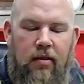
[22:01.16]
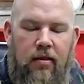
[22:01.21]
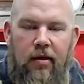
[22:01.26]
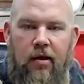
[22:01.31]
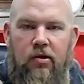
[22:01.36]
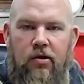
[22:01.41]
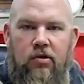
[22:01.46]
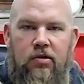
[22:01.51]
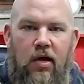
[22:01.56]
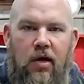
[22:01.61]

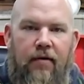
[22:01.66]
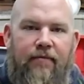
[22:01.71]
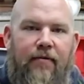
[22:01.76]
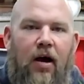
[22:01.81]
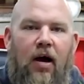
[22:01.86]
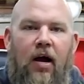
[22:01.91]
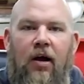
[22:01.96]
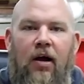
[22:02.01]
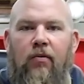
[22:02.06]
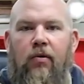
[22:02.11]
They just have a
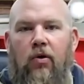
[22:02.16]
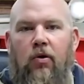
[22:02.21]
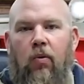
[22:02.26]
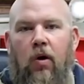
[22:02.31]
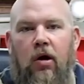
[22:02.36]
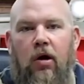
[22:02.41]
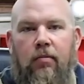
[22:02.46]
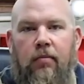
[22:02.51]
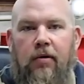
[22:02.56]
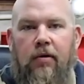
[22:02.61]
height
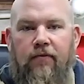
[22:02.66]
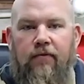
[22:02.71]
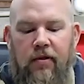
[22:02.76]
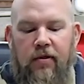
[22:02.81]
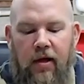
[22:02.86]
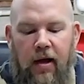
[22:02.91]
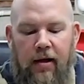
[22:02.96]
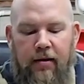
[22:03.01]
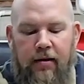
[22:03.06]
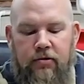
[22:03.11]
requirement for
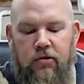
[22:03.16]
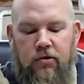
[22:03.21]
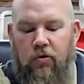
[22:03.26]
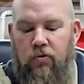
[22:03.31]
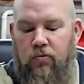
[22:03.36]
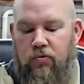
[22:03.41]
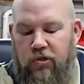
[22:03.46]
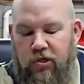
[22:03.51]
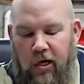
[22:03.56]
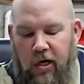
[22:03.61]
that.
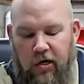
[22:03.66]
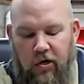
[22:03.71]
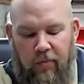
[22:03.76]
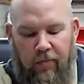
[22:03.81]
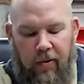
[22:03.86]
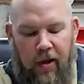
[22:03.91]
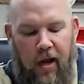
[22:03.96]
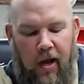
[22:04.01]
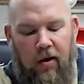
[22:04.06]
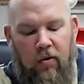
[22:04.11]
So check
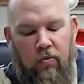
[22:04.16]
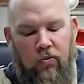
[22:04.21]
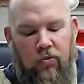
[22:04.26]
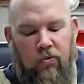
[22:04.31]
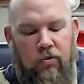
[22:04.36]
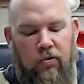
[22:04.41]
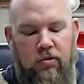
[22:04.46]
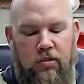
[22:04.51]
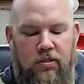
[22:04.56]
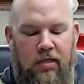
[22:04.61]
your pack
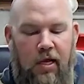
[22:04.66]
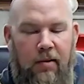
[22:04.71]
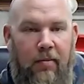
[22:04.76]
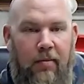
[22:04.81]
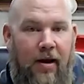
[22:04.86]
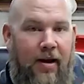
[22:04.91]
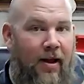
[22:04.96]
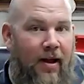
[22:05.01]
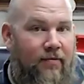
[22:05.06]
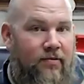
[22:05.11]
rules. They
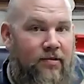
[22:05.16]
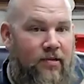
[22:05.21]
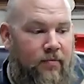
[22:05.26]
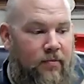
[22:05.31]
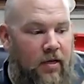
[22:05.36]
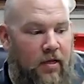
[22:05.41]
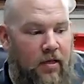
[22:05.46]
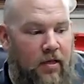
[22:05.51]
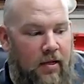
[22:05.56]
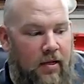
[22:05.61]
might have
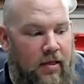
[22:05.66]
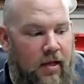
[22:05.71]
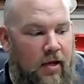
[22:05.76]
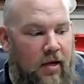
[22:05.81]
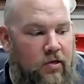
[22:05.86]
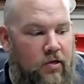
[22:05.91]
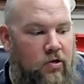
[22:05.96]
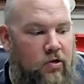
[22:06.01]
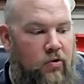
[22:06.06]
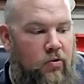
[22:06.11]
something like
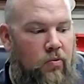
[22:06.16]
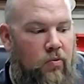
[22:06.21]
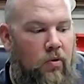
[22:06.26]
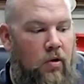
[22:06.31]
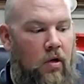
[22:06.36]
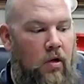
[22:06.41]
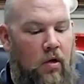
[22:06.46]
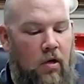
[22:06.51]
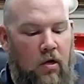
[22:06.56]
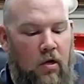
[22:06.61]
that too.
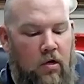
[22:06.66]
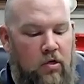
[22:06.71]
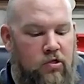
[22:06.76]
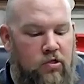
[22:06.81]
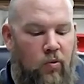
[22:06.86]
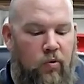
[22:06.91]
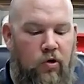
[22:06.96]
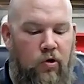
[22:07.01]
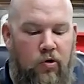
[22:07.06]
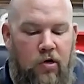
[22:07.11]

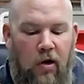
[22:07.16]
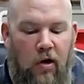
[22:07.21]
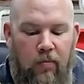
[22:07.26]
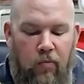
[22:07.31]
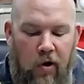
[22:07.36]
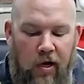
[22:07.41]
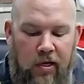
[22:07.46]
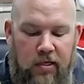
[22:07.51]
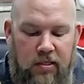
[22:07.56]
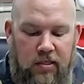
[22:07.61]
So when you
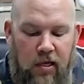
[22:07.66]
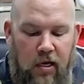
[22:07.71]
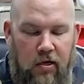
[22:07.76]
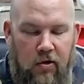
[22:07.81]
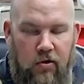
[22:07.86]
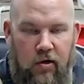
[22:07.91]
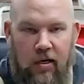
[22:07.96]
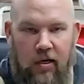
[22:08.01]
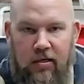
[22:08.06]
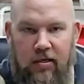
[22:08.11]
come race day,
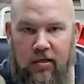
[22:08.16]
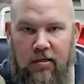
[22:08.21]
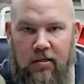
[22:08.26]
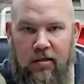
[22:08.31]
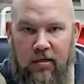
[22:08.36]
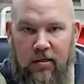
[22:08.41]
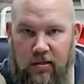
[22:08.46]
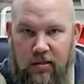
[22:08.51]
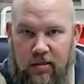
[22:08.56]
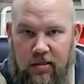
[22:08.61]
you're not
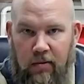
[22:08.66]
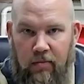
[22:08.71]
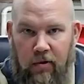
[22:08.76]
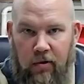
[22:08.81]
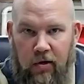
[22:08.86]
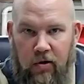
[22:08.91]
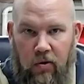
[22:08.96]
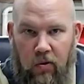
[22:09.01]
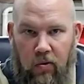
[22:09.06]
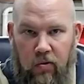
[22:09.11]

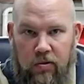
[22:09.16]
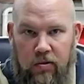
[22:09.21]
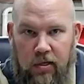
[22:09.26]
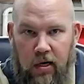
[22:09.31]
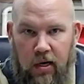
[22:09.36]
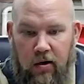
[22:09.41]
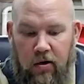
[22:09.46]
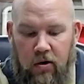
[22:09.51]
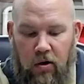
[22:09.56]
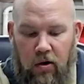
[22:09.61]
disassembling the whole
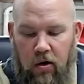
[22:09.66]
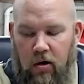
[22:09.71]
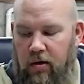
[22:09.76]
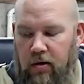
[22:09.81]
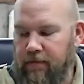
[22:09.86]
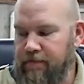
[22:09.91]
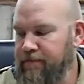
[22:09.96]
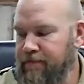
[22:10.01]
entire car.